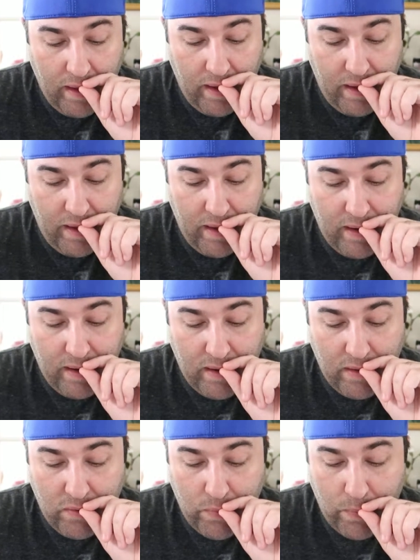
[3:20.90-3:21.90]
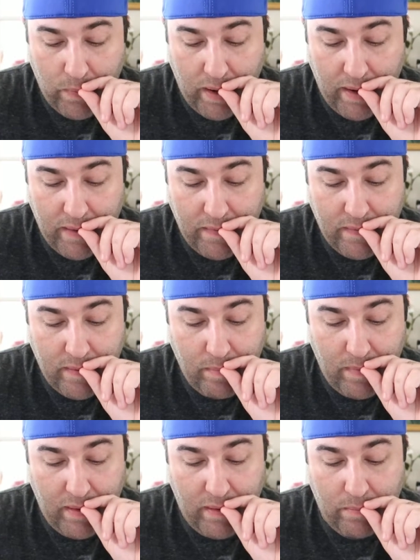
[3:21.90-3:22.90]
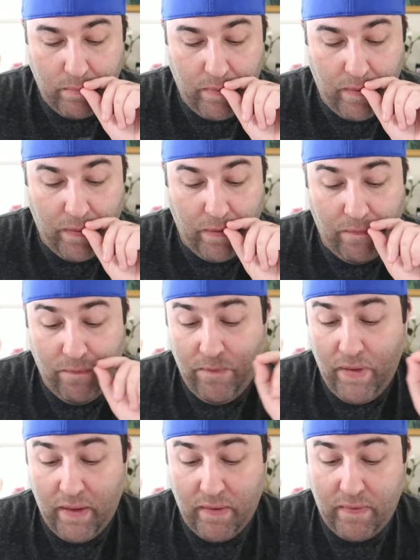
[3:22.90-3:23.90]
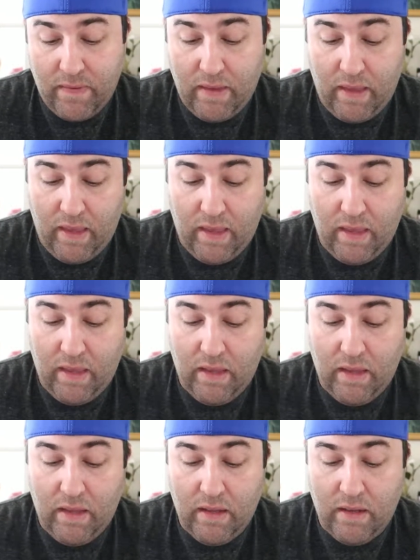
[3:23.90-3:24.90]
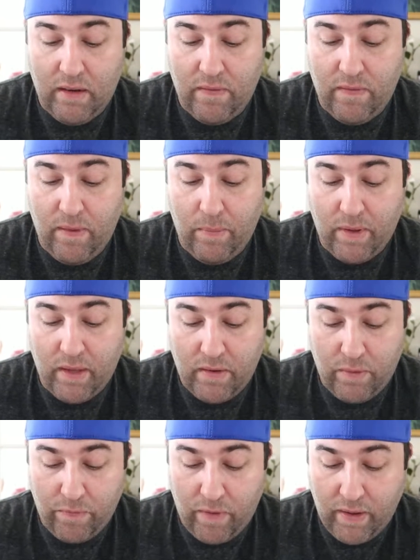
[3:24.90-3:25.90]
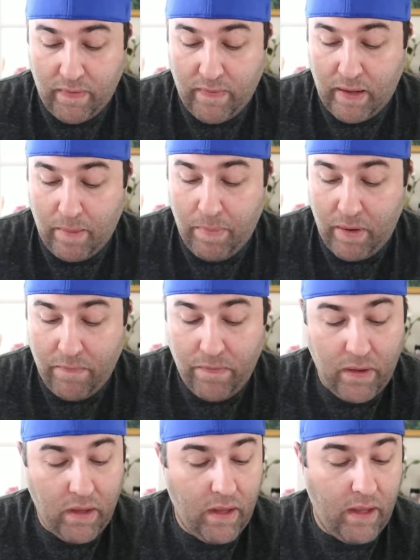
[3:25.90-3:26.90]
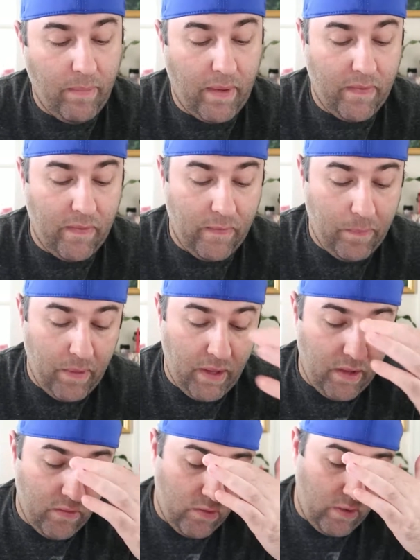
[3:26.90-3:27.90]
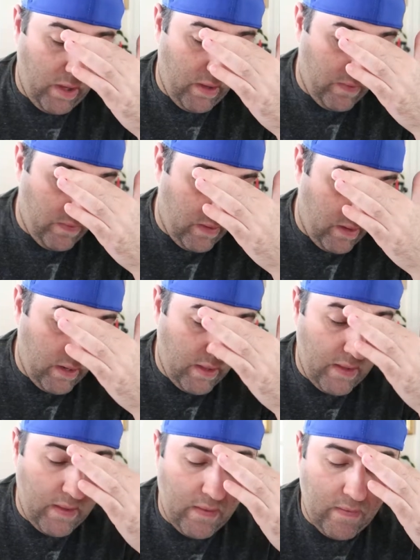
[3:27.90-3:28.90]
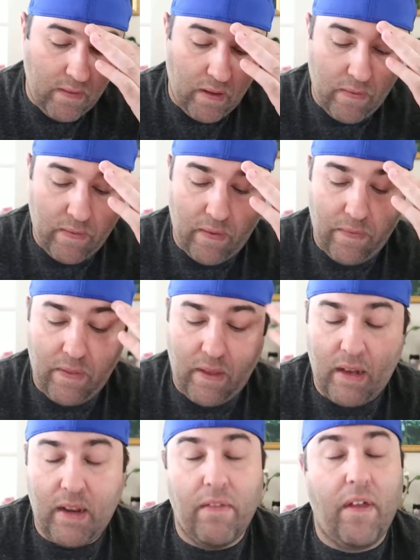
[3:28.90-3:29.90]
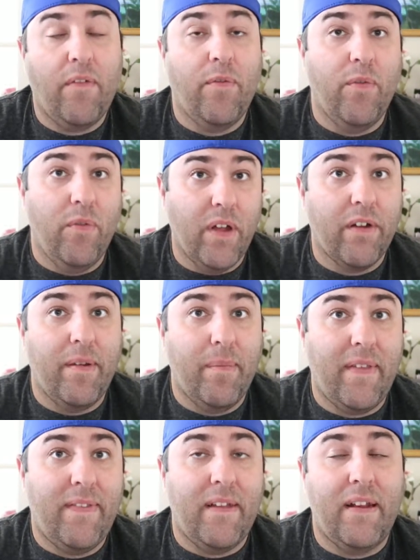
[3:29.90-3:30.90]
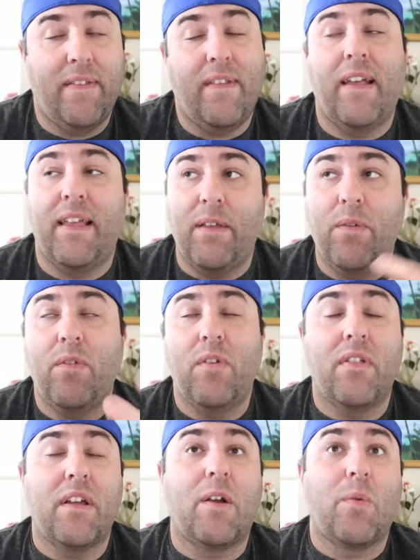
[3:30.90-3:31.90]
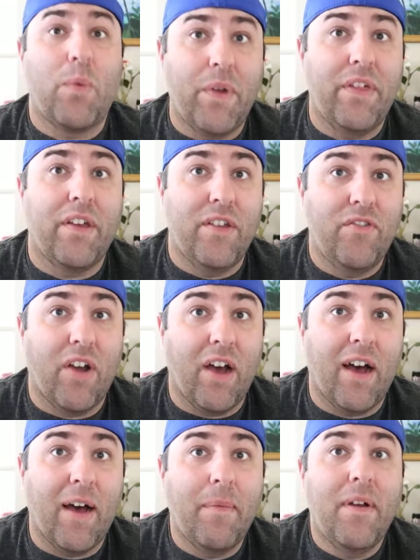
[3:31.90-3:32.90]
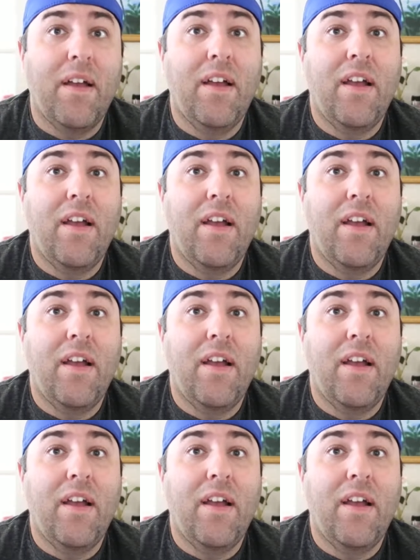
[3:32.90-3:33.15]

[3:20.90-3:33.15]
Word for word: and tries to meet with Fisk. And then we catch a frog. He's at the benefit and makes a speech. And then he saw something and left literally mid sentence. Like he was doing like a really good job